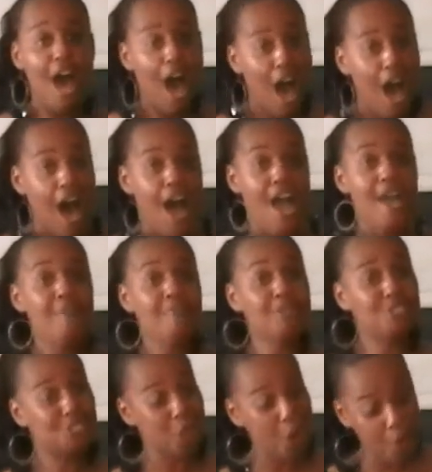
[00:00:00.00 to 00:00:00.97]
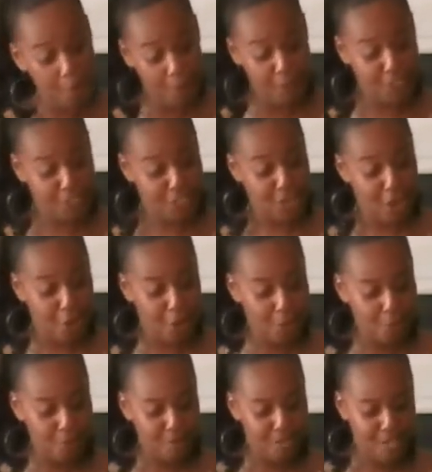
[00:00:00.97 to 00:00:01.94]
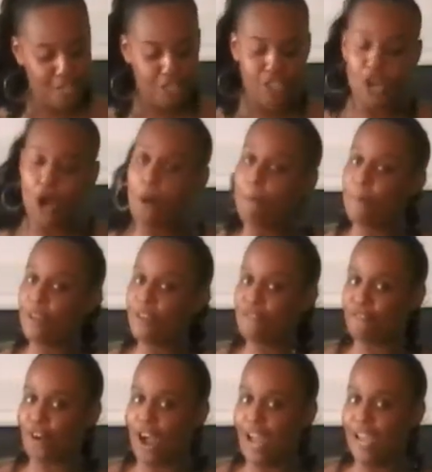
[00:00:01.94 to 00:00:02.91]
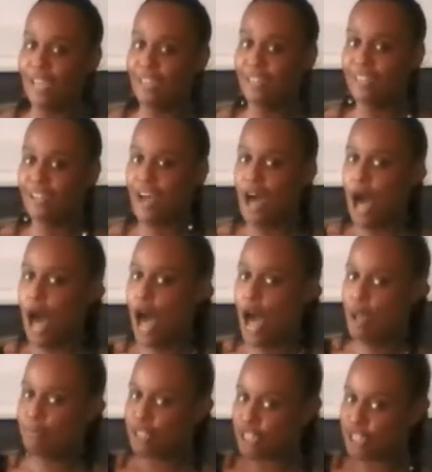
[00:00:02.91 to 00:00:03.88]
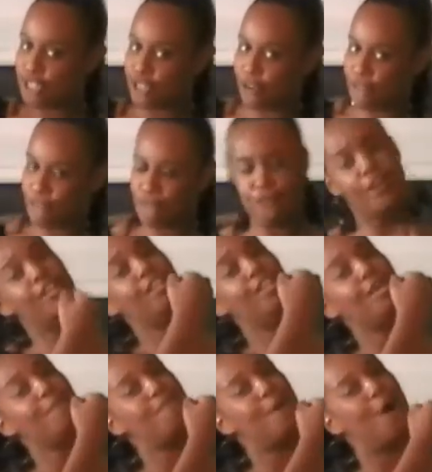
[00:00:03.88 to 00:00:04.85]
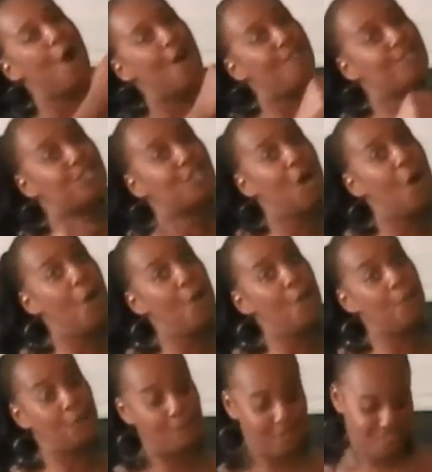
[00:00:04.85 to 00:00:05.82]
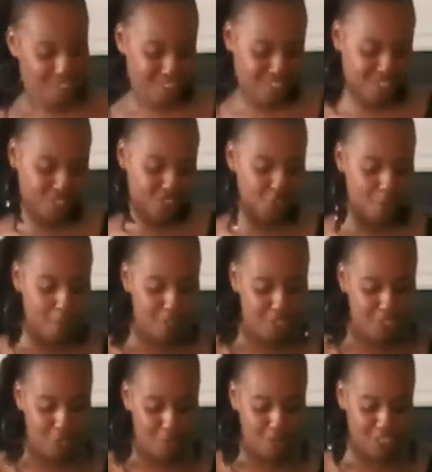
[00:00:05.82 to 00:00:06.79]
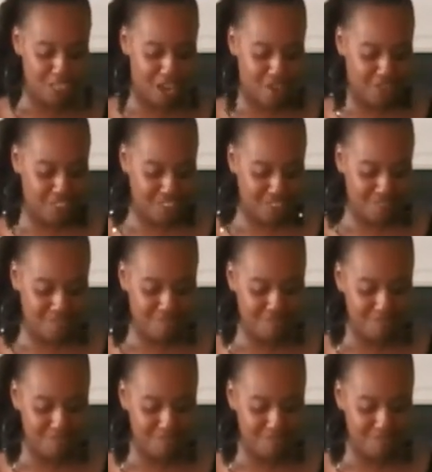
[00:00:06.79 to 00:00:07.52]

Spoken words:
I'm Super Soap. Don't be frightened. I'm just a friendly bar of soap, Super Soap shouted.